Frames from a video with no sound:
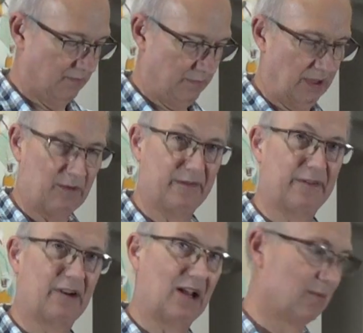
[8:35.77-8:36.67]
probably would have
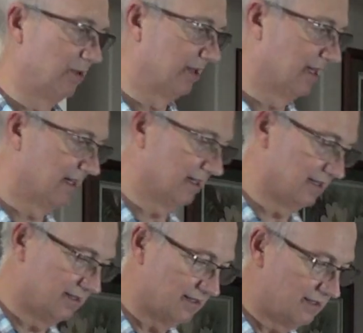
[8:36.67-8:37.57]
figured out how to put that in
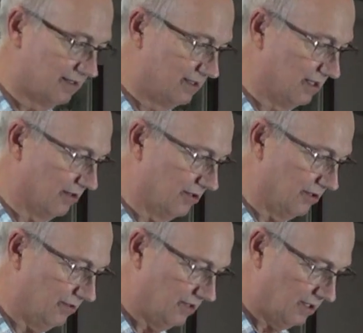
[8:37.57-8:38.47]
here too.
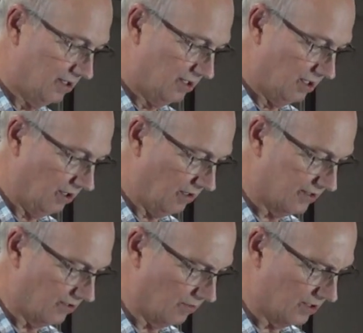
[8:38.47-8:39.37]
All right,
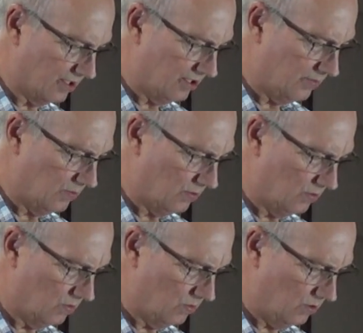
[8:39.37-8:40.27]
so on a
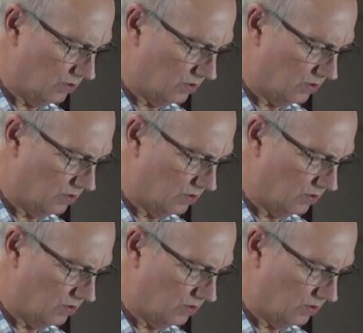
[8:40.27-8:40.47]
teaspoon.